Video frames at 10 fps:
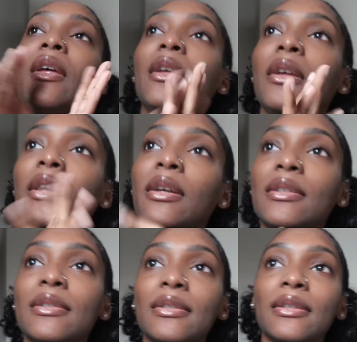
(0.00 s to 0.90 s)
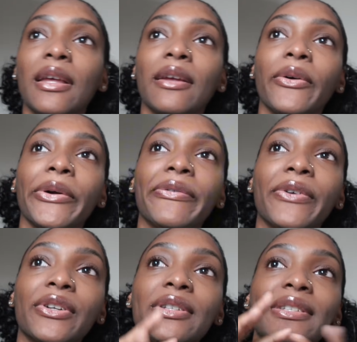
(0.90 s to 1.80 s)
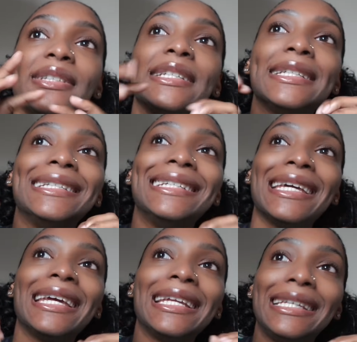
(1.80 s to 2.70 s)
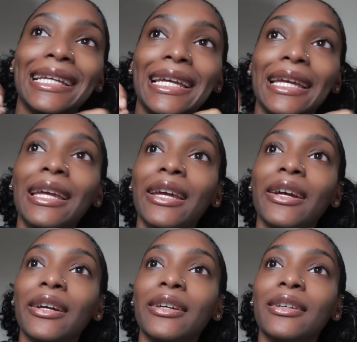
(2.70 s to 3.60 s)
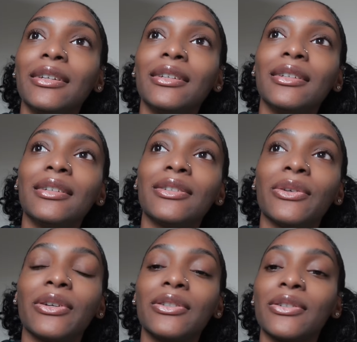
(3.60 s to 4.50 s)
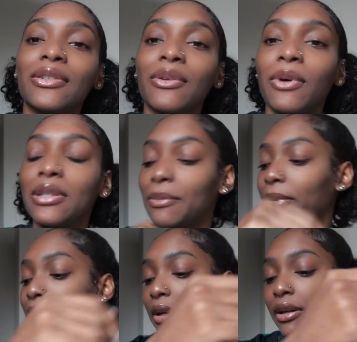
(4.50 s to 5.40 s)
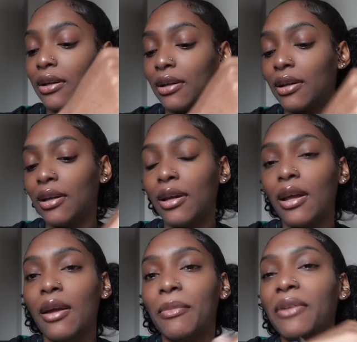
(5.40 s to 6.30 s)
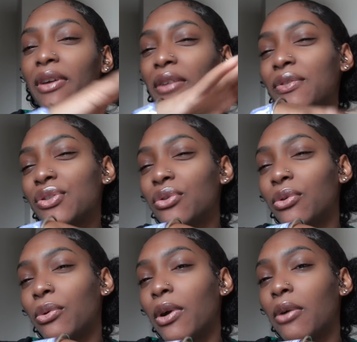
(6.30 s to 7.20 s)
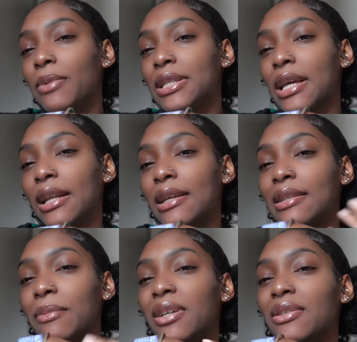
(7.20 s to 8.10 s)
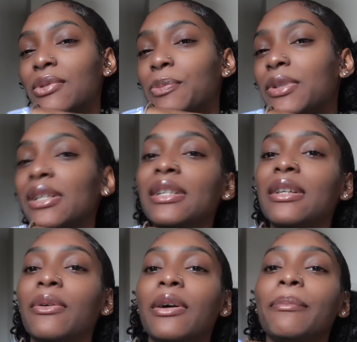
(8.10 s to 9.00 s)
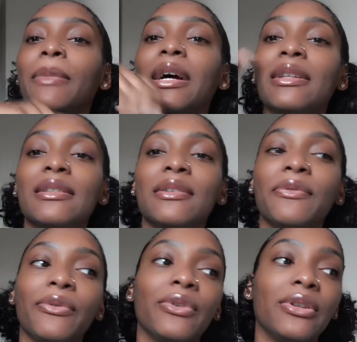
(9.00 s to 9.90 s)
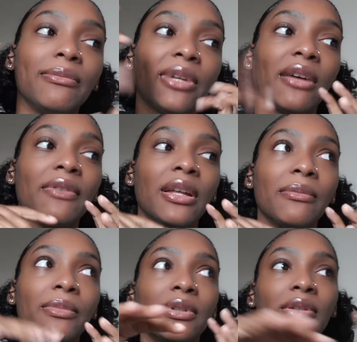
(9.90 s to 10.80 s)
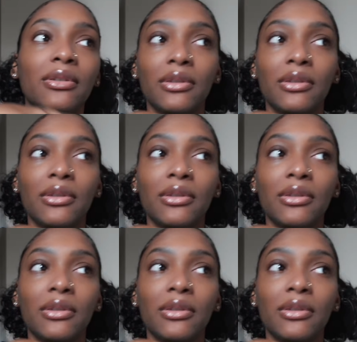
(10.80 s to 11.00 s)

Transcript: Yeah, it's like our first day here, so we're going to go to the water park. I never get for sure no I come inside last night because it was pretty late and my hands it full. I have like my